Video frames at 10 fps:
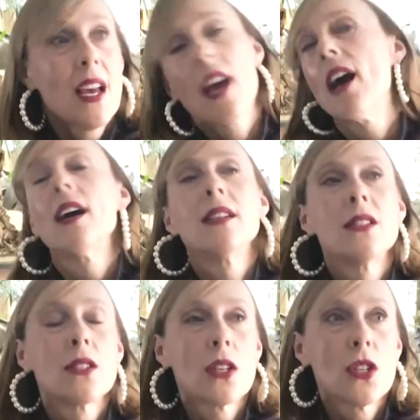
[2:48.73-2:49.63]

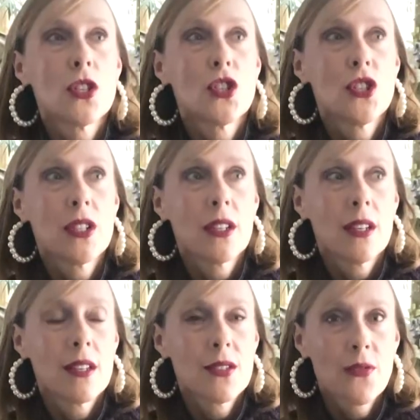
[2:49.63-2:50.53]
and
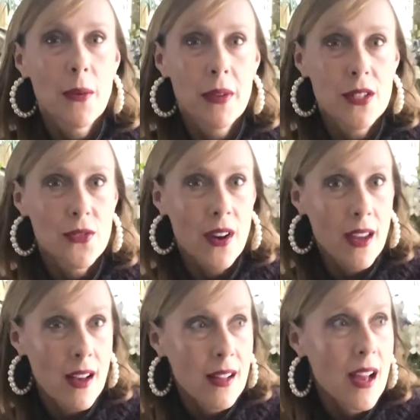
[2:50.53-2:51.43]
she is from Israel,